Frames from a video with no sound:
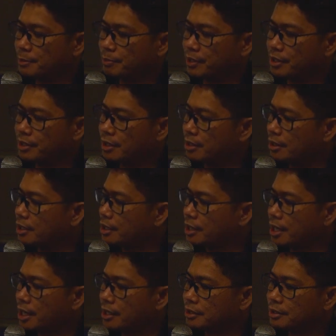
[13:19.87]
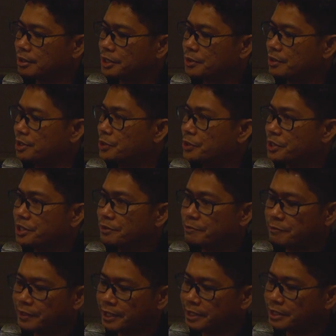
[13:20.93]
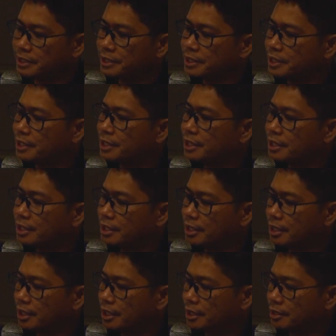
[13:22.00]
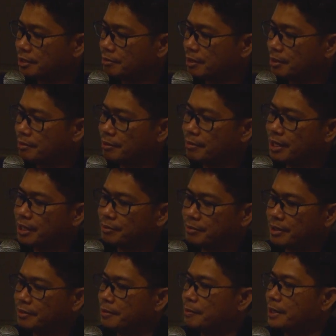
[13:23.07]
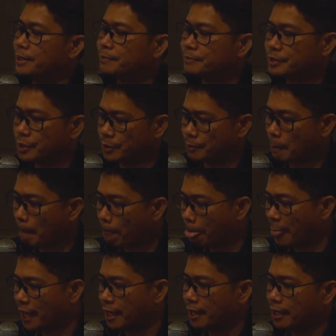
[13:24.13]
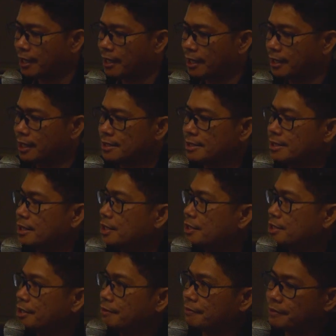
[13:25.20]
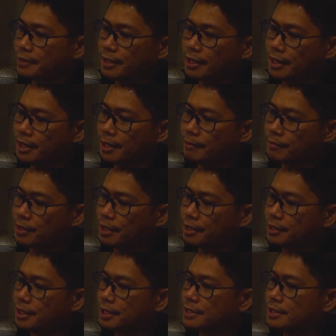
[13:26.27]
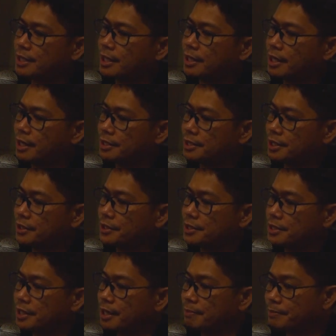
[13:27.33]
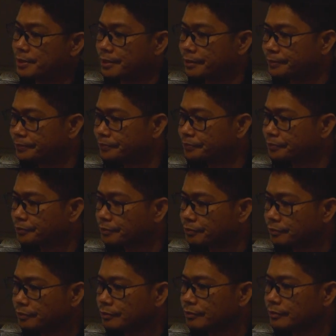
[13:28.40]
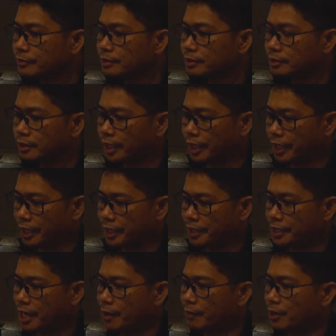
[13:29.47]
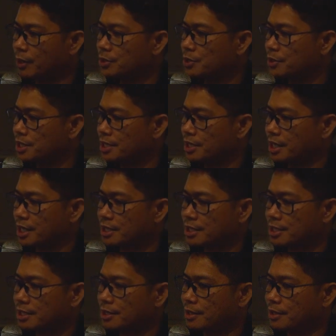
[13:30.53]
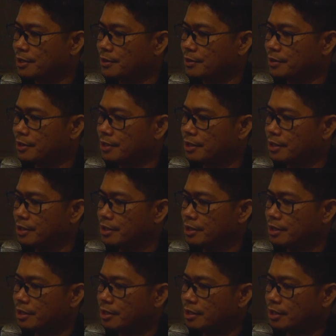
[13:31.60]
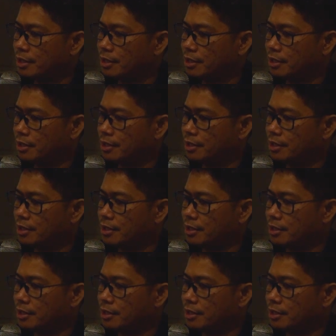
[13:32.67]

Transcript: particular character into a username field, enter blah blah blah and blah blah blah. So that's the use of context that execute steps. And I will also discuss uh,